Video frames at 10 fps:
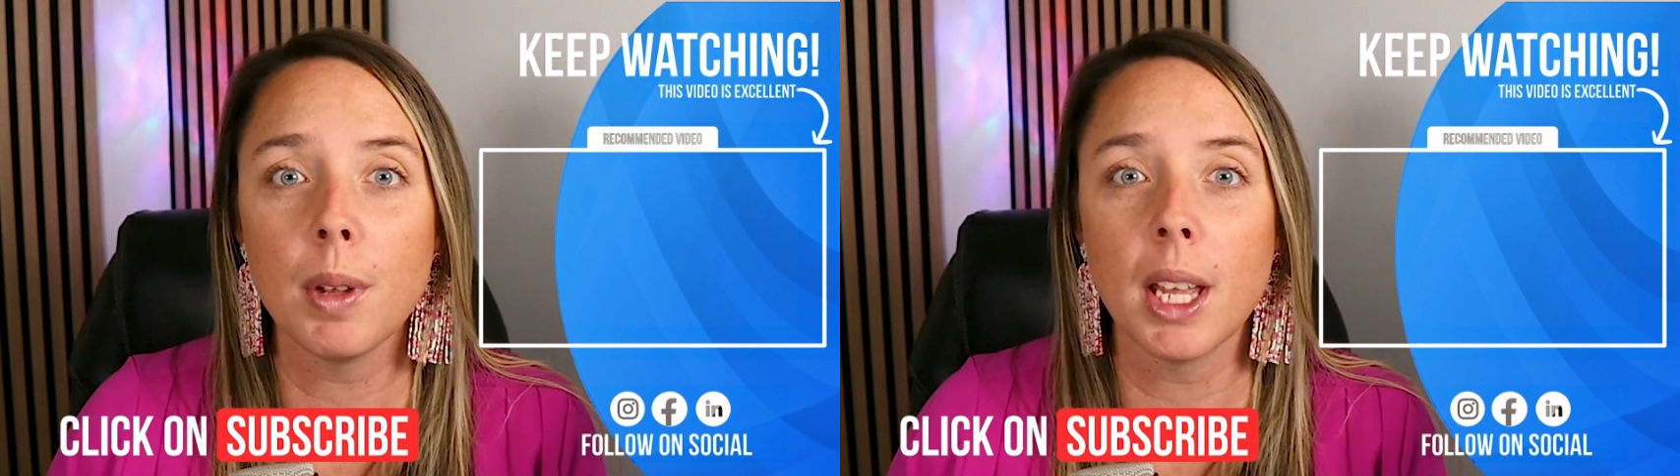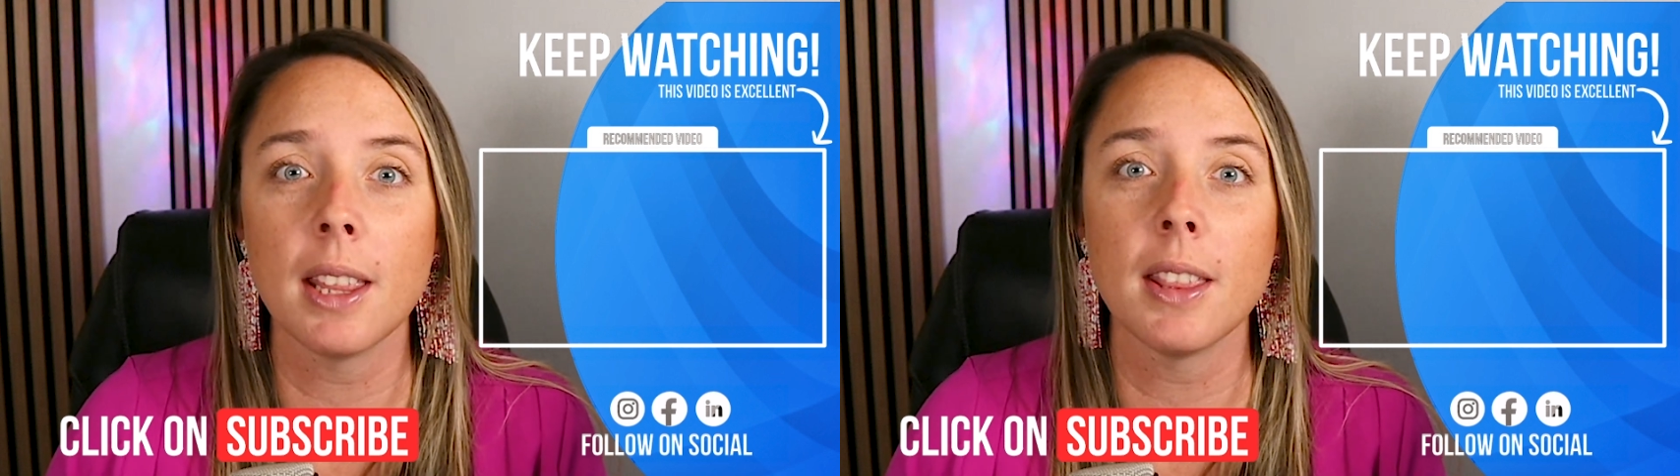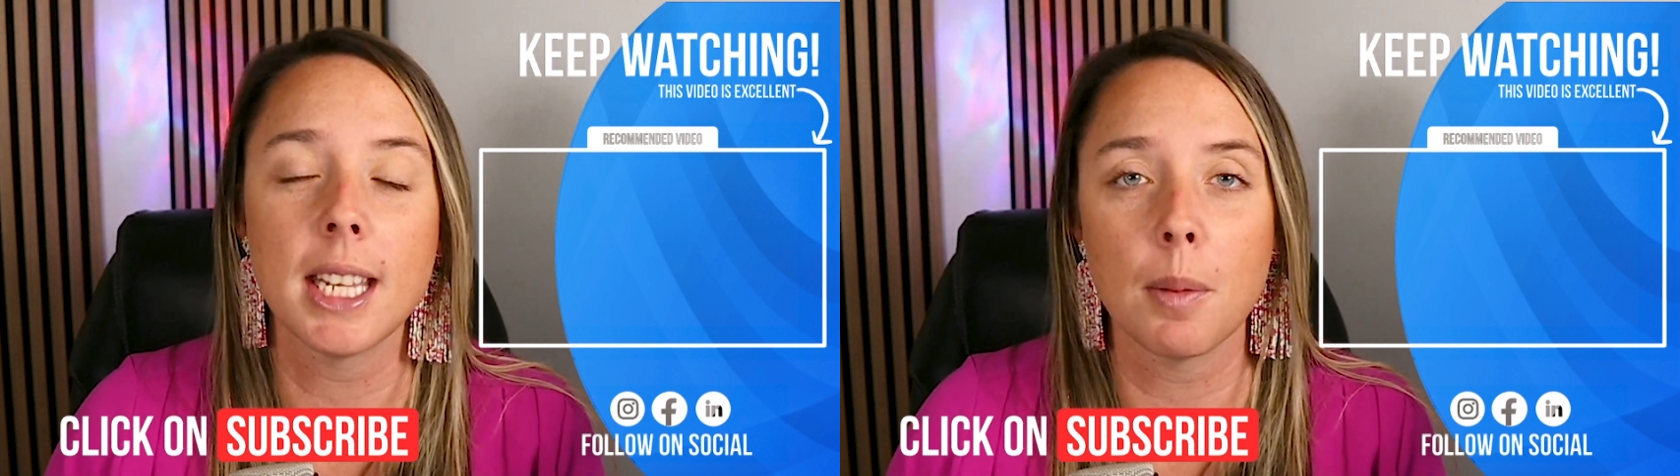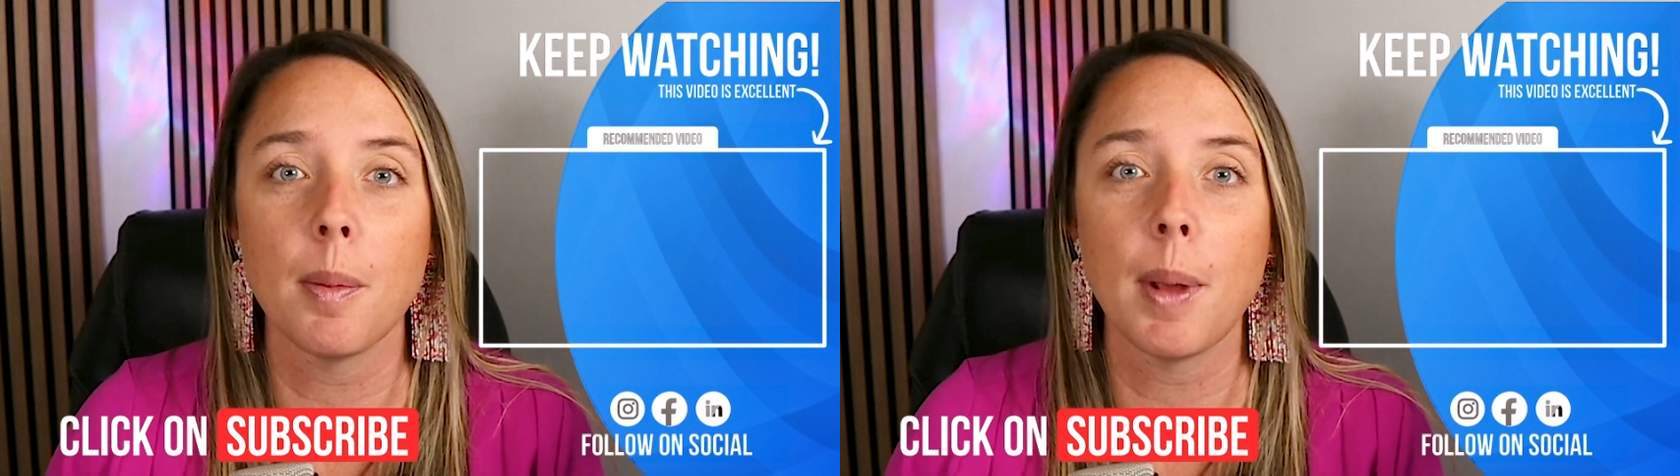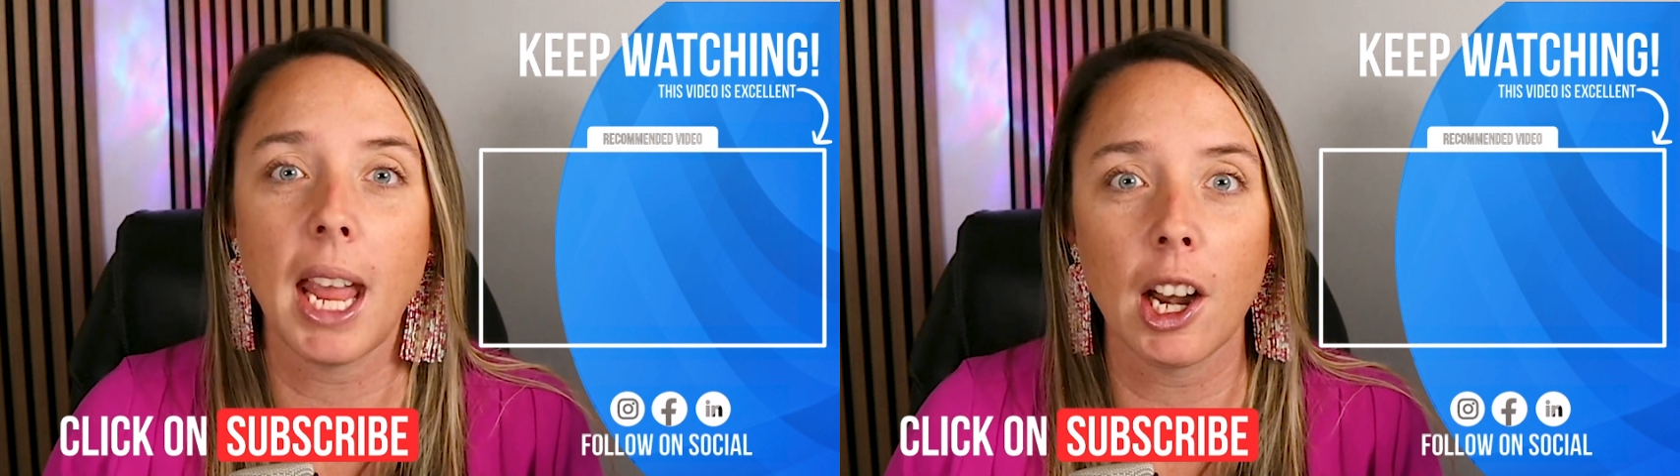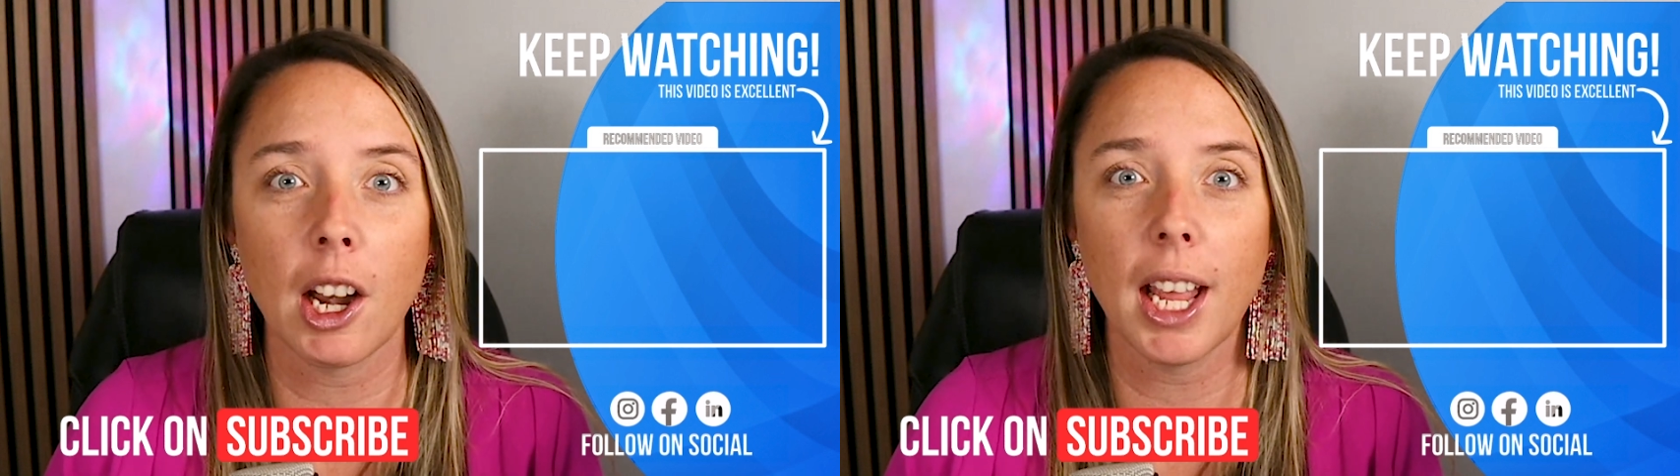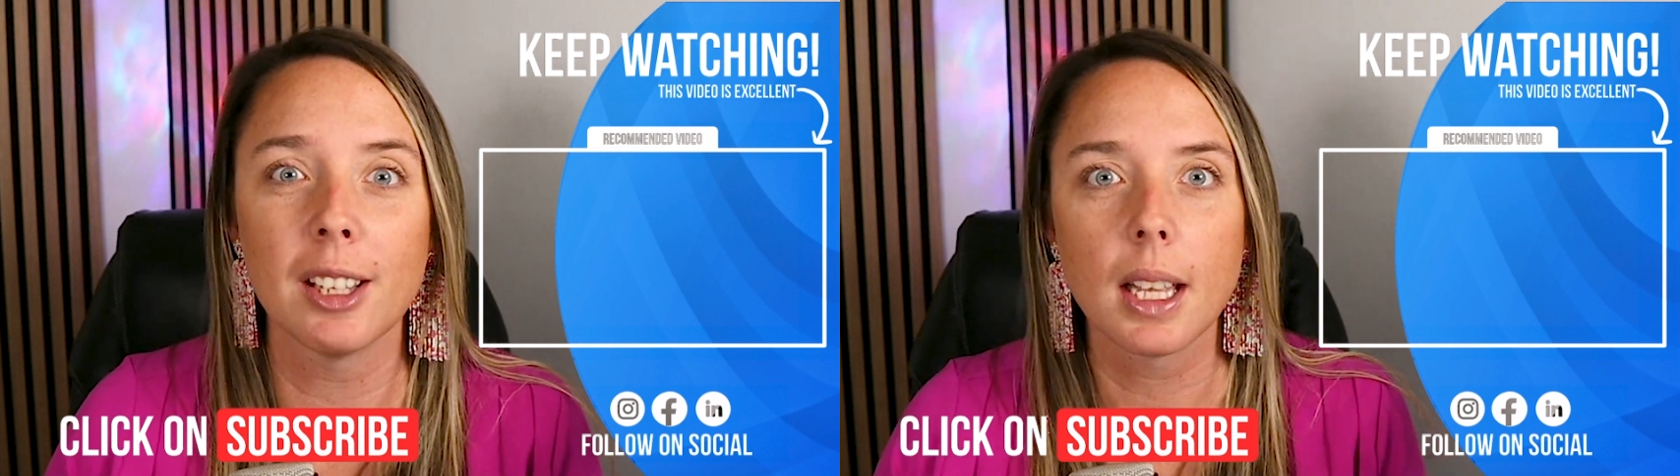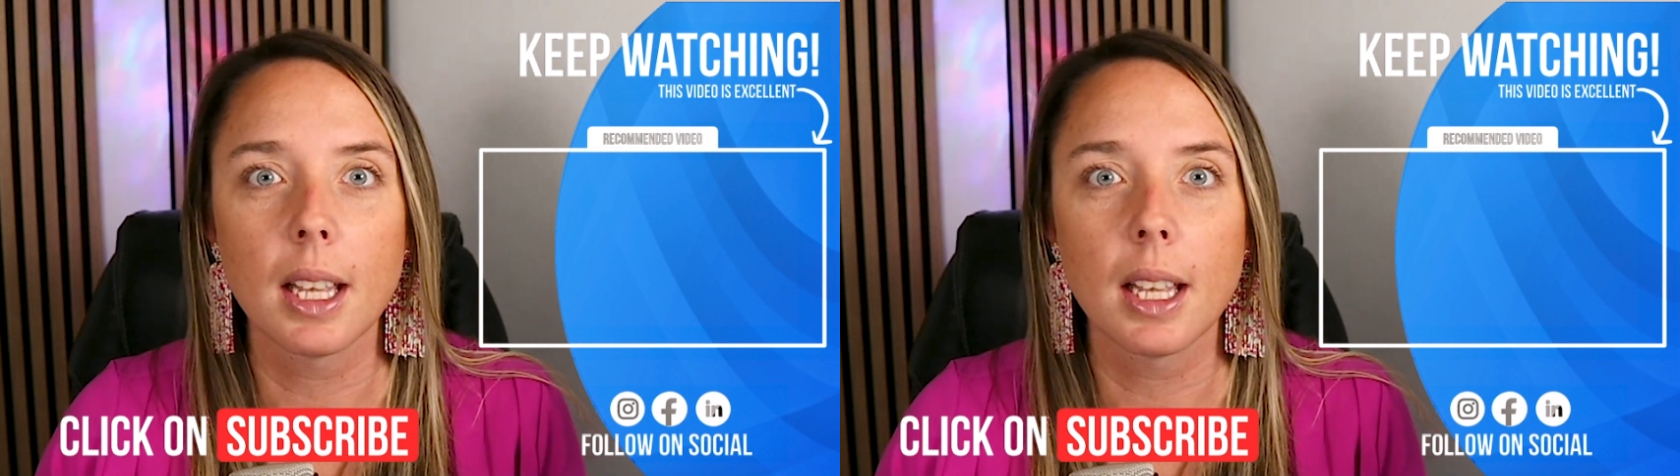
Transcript: in the Tampa Bay area.